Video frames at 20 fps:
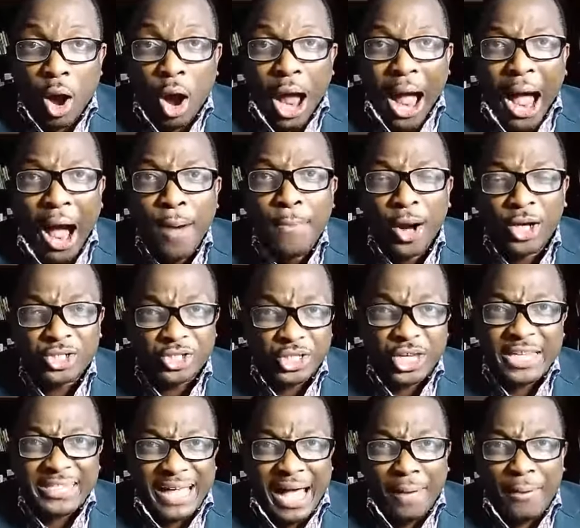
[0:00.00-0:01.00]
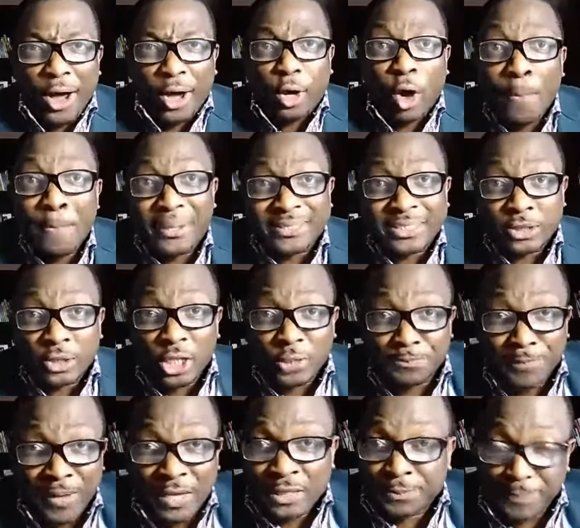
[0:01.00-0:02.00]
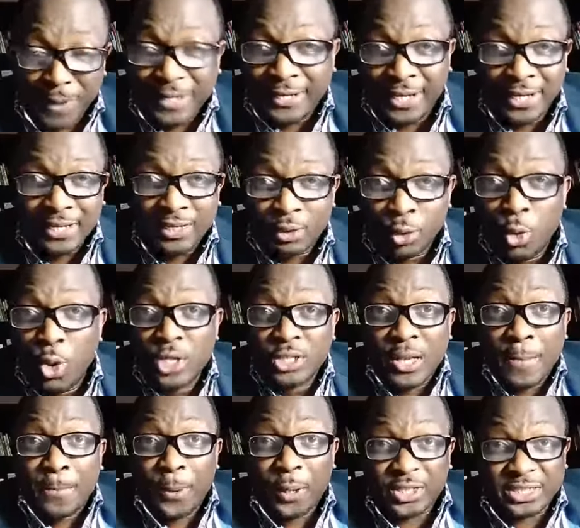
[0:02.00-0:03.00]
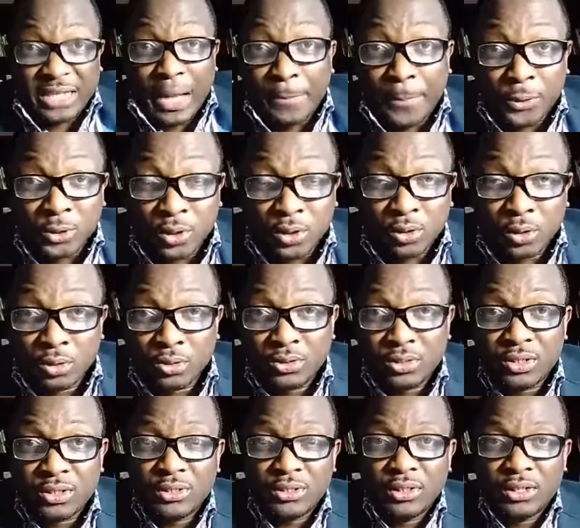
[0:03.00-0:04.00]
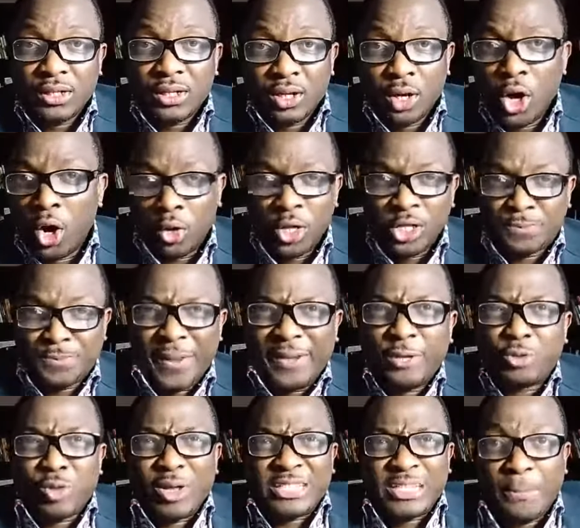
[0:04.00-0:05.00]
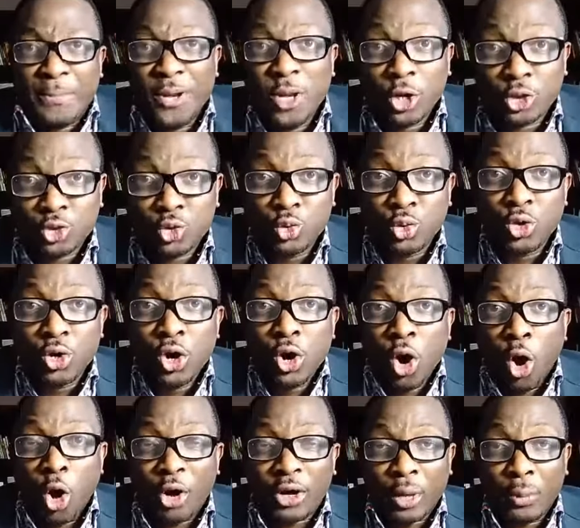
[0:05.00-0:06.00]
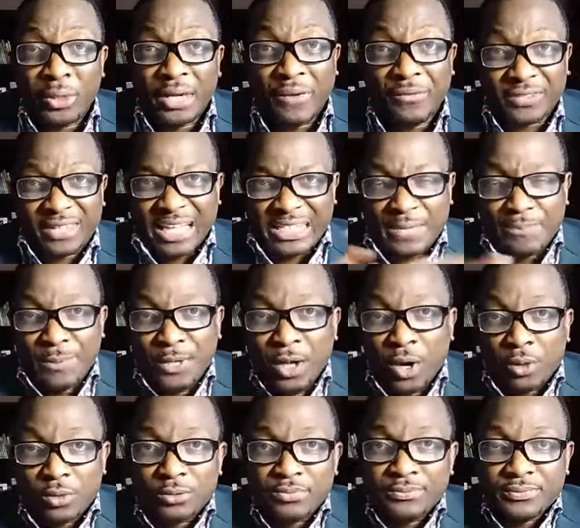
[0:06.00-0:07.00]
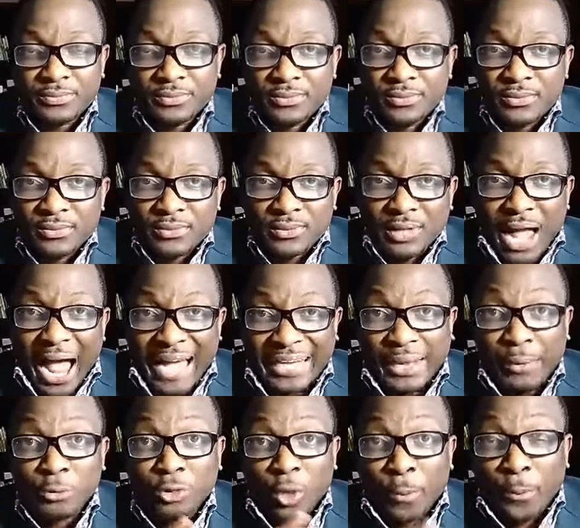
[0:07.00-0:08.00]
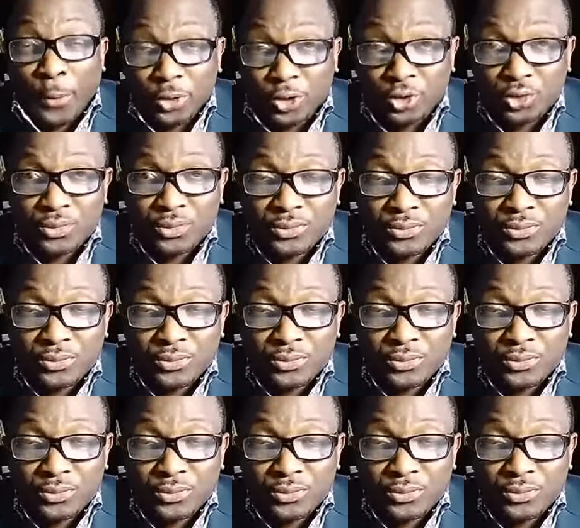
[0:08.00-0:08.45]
How much is our competitor spending? Who is a political person? Oh, he's spending 20 billion too. Okay, we give you 30 billion. And they will support you.